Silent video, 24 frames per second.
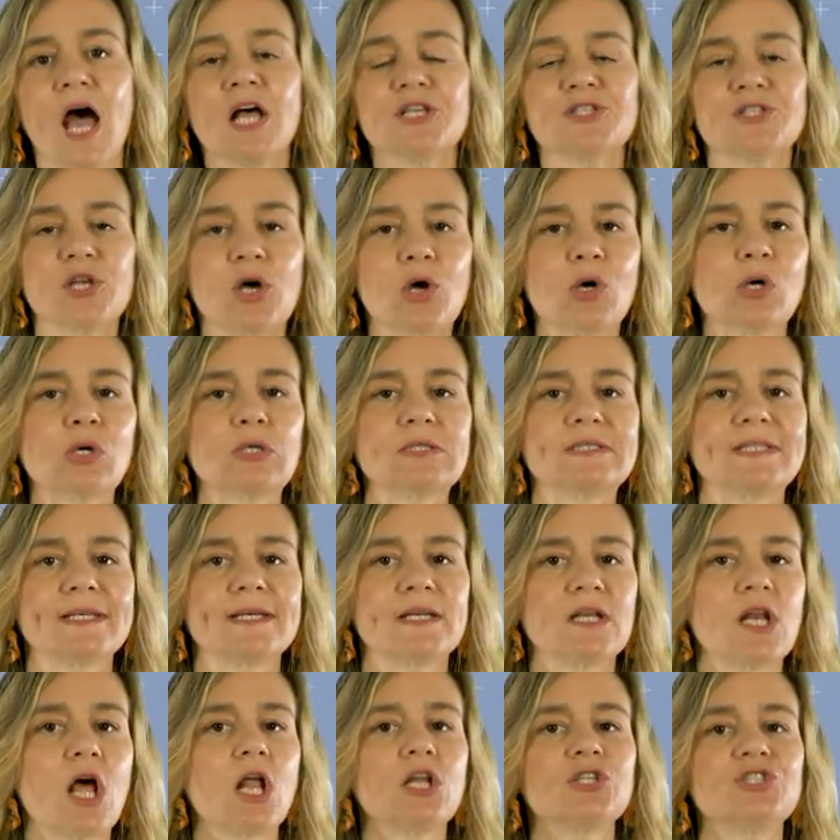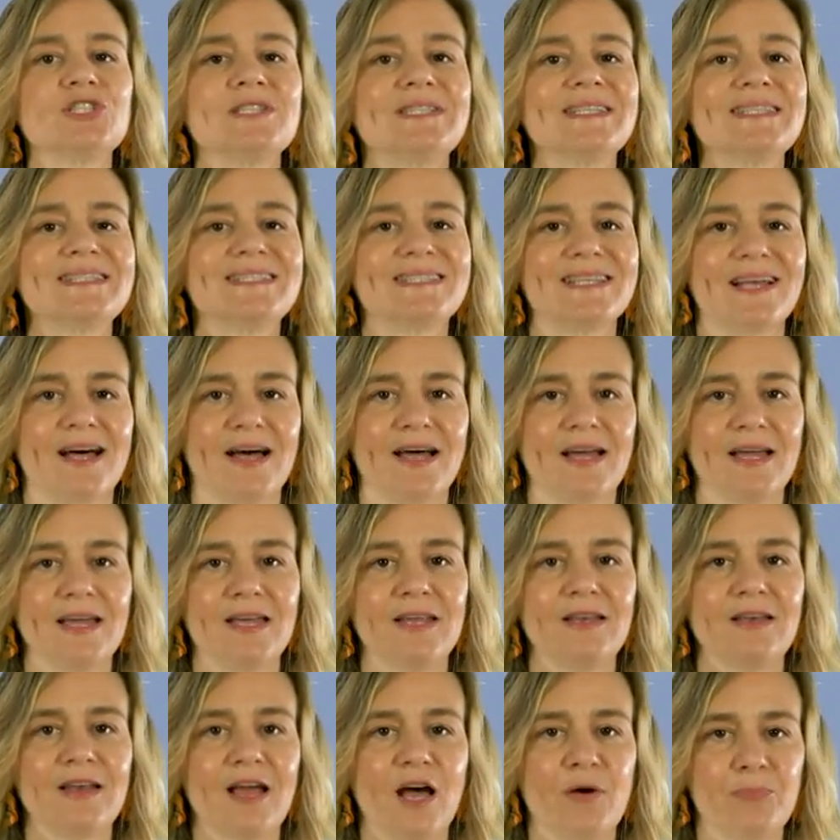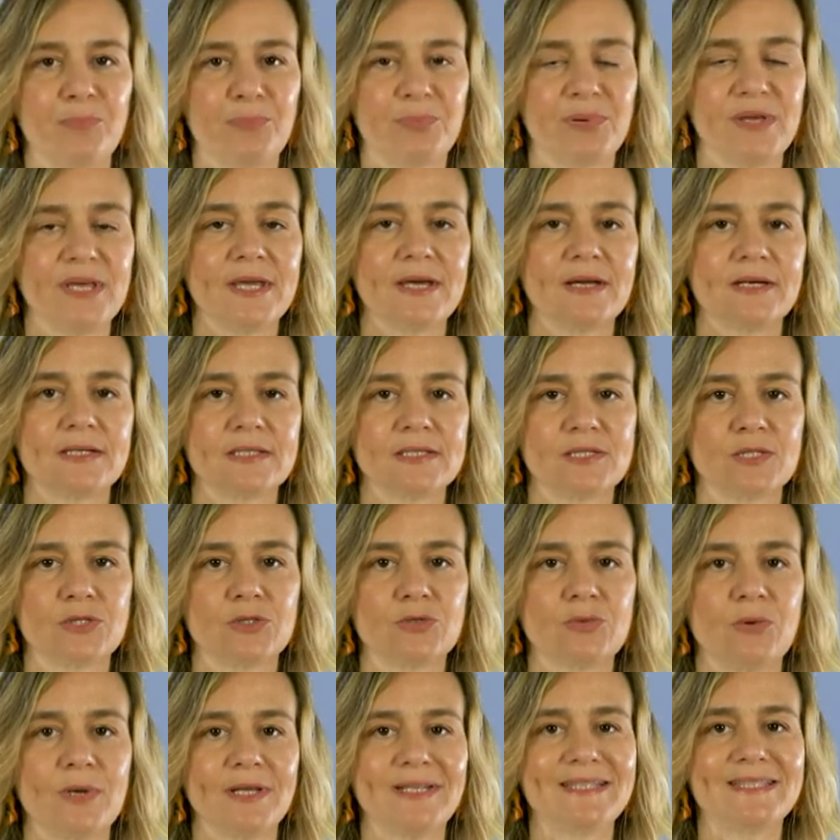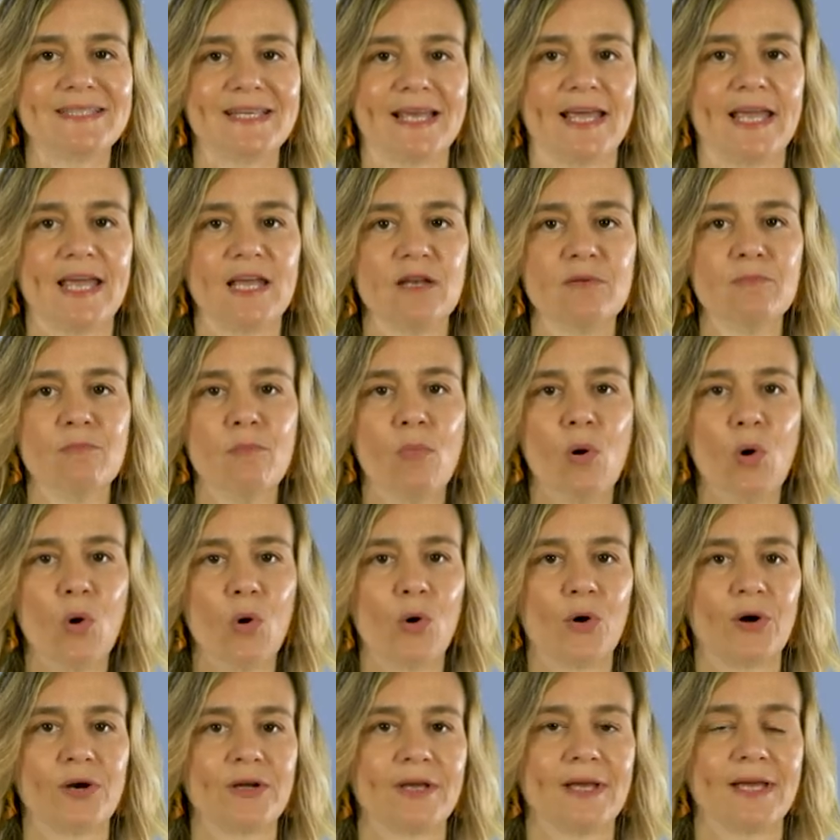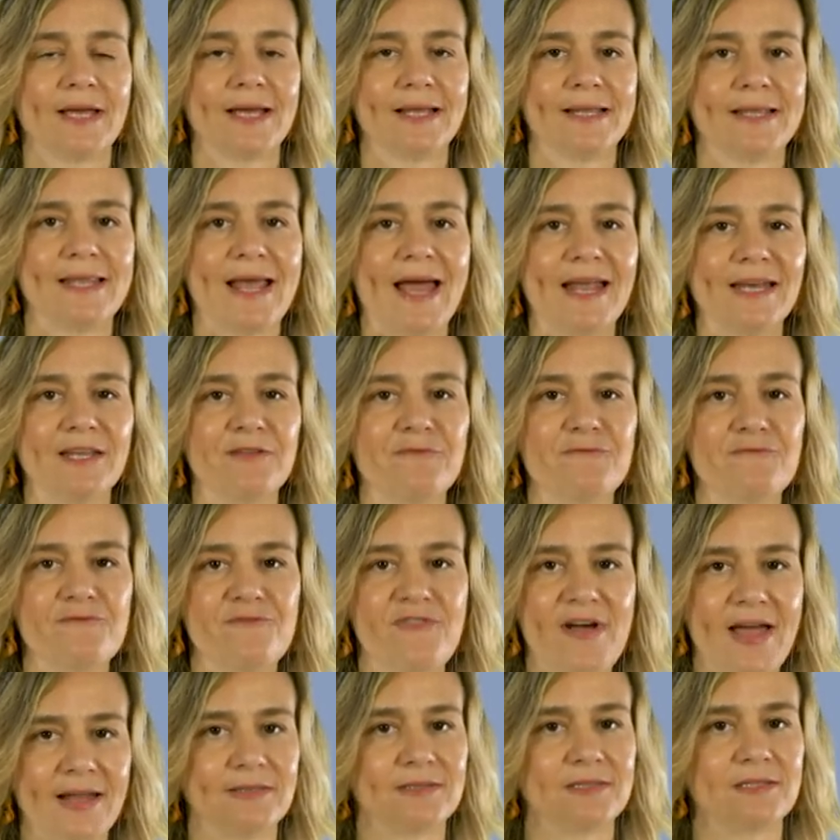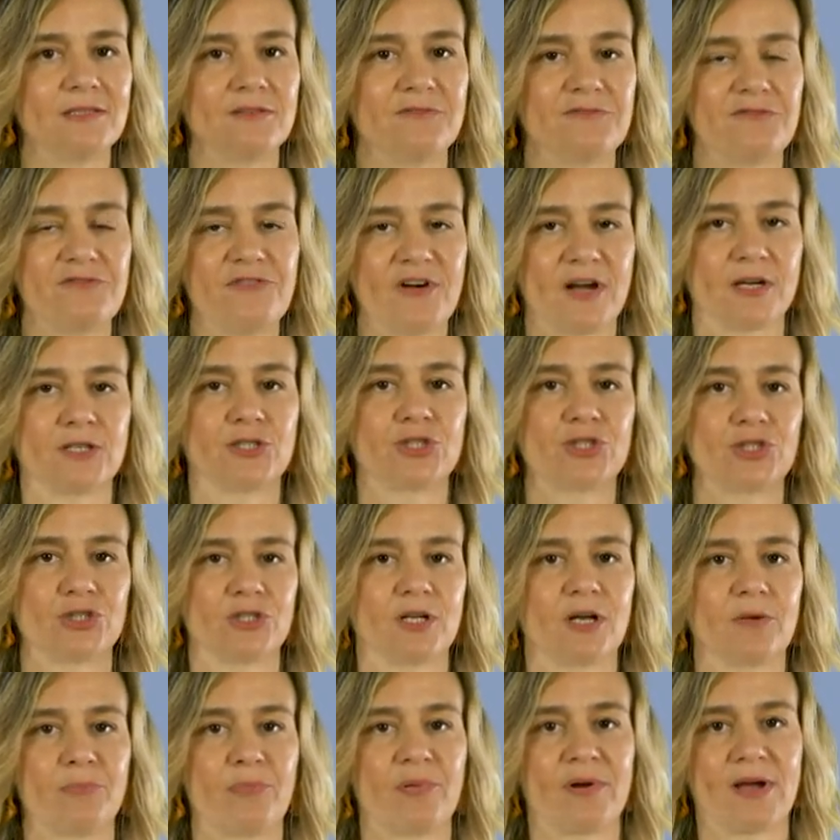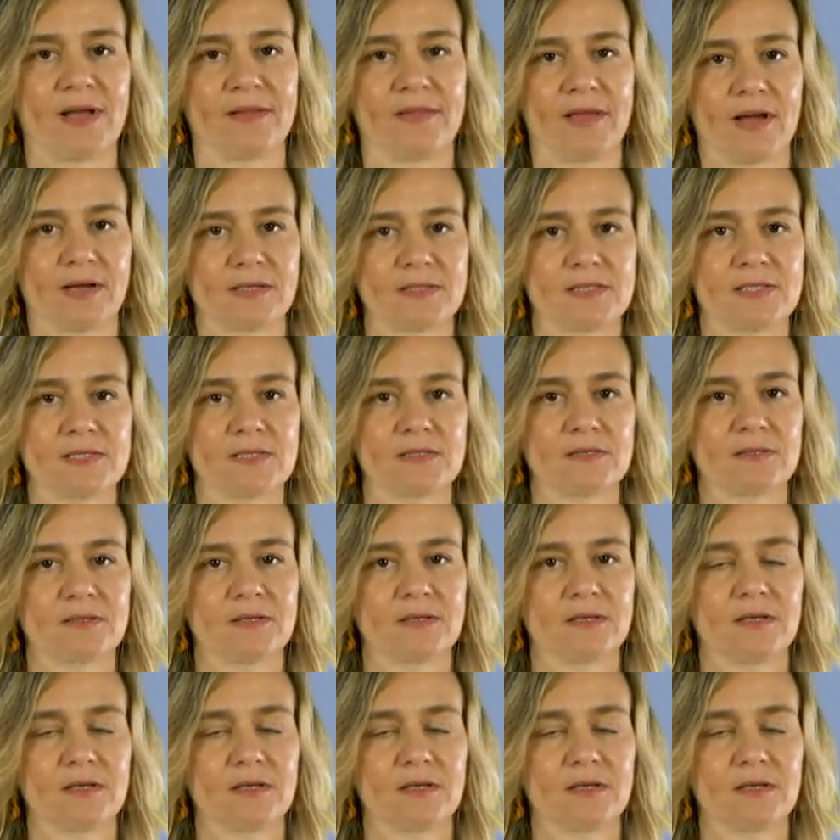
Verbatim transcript: So, technology design appears to entail more than inventing functional products.